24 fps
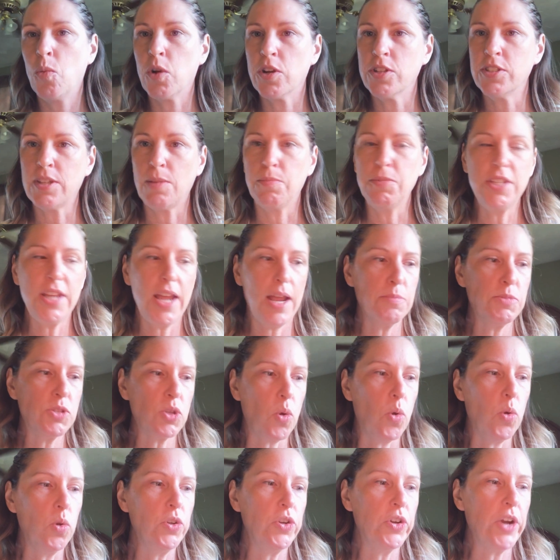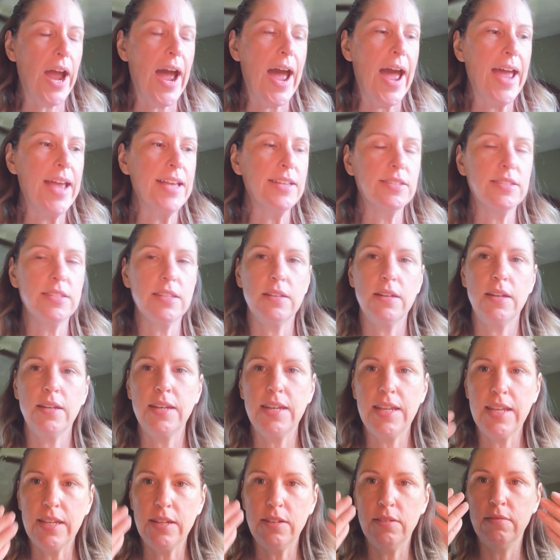where sometimes older eyes
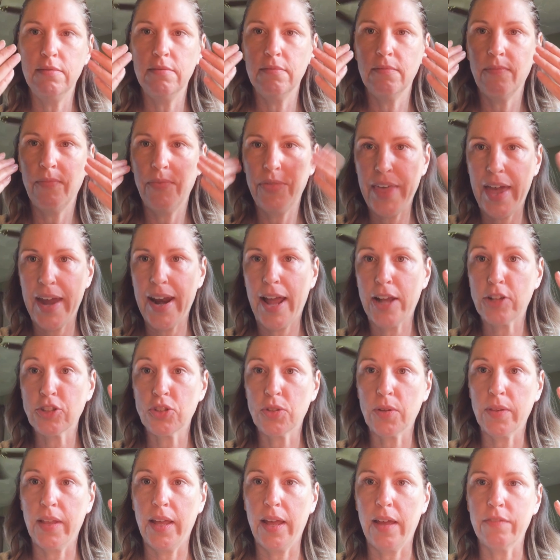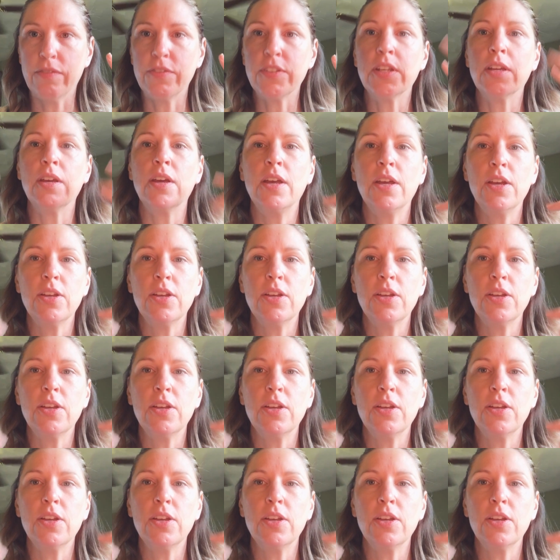need that extra lift.